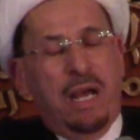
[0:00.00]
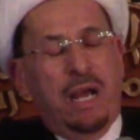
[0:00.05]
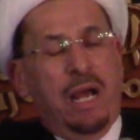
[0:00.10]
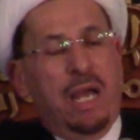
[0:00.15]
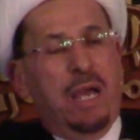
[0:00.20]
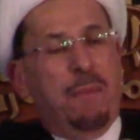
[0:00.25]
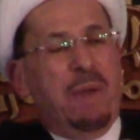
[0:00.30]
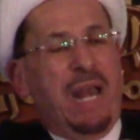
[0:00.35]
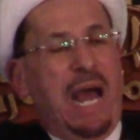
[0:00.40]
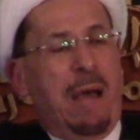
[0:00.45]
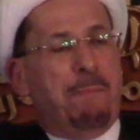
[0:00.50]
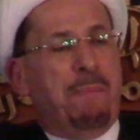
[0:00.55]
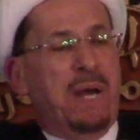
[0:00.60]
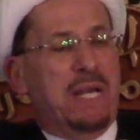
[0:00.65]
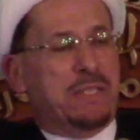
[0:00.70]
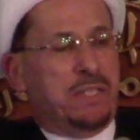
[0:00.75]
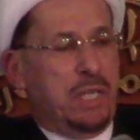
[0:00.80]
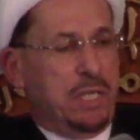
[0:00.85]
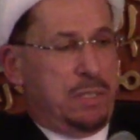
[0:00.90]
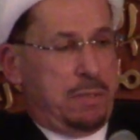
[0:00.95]
Ibn Abbas
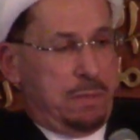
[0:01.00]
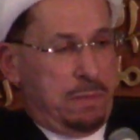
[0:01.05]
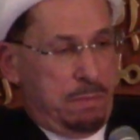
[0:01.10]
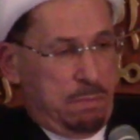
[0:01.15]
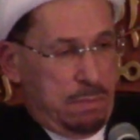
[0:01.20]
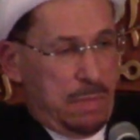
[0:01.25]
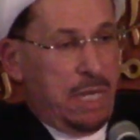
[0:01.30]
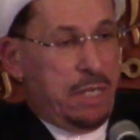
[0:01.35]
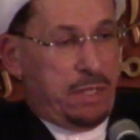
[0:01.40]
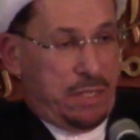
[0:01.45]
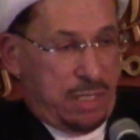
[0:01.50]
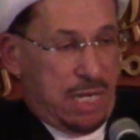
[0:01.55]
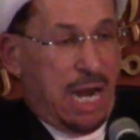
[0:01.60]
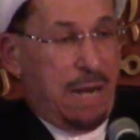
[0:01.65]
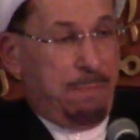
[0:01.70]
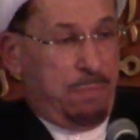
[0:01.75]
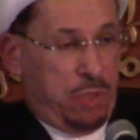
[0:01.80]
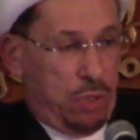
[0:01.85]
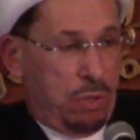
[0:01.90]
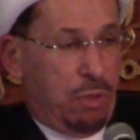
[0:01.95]
says, it's time
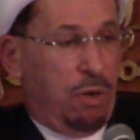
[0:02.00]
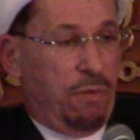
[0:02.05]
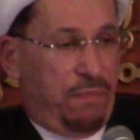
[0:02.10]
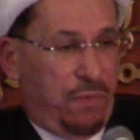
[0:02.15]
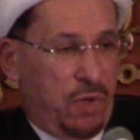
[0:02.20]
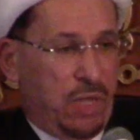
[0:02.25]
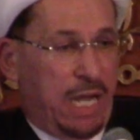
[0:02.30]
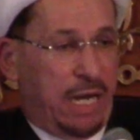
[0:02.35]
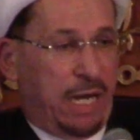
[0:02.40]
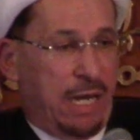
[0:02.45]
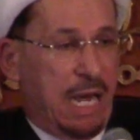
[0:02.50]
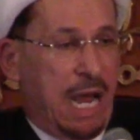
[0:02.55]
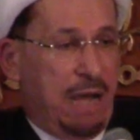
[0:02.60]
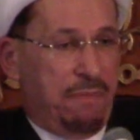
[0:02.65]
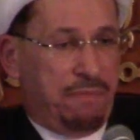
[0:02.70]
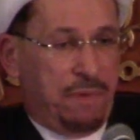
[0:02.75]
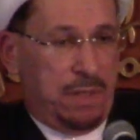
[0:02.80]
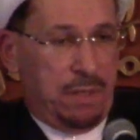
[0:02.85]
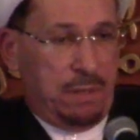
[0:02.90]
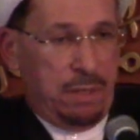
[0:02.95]
to go for the
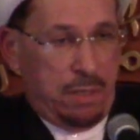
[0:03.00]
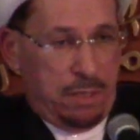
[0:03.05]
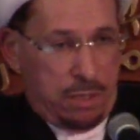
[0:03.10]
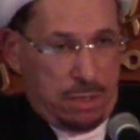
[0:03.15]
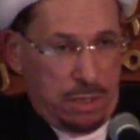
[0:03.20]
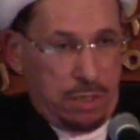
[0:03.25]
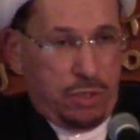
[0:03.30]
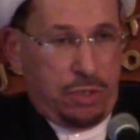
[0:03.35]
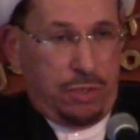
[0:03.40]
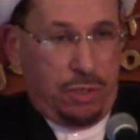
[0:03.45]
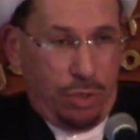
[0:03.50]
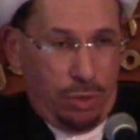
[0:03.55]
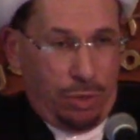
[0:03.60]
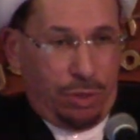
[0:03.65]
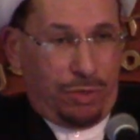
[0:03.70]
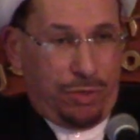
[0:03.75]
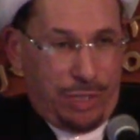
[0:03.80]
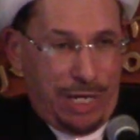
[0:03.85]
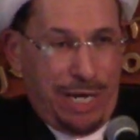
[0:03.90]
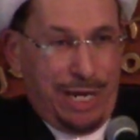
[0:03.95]
Khilafah. It's your
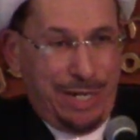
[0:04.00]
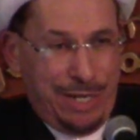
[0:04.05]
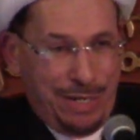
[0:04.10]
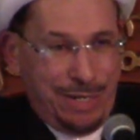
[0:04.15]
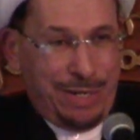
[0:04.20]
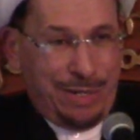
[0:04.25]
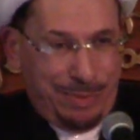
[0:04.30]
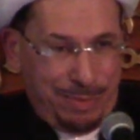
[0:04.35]
turn.